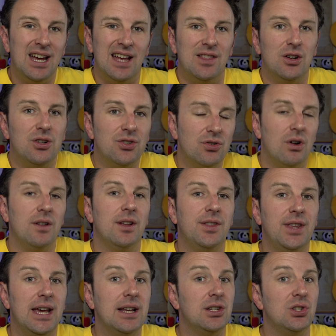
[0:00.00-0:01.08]
and those are all the
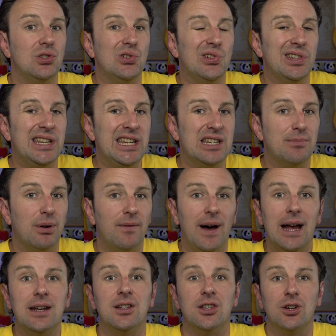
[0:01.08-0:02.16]
things you'll need to
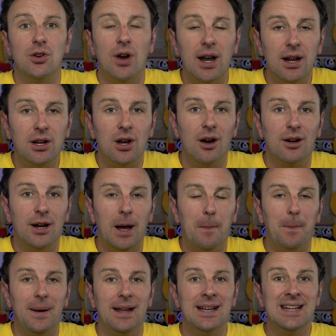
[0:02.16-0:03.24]
provide to the credit card
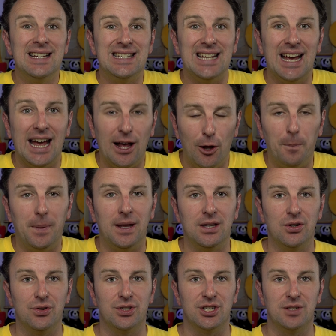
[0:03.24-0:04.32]
company to help in
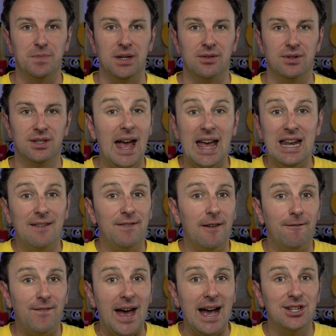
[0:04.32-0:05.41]
your dispute. And if the
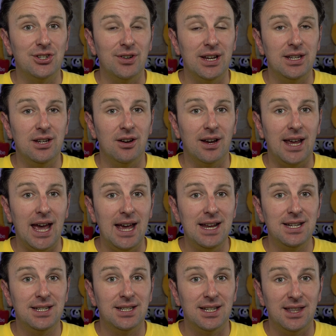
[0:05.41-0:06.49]
facts are in your
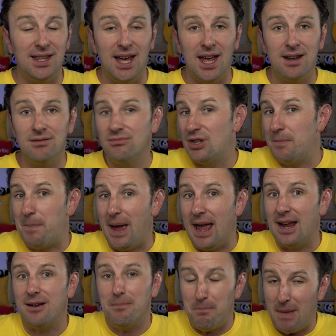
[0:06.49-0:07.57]
case, then the
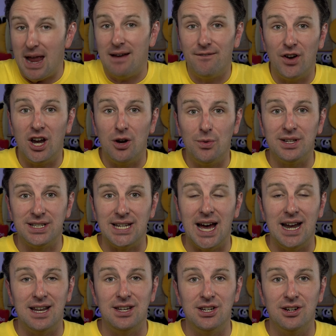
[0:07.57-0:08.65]
bank may very well
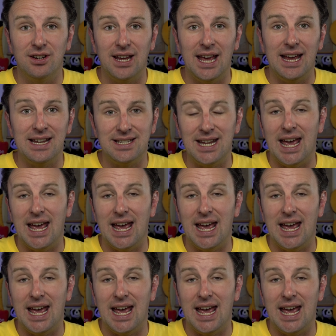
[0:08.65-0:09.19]
side in your case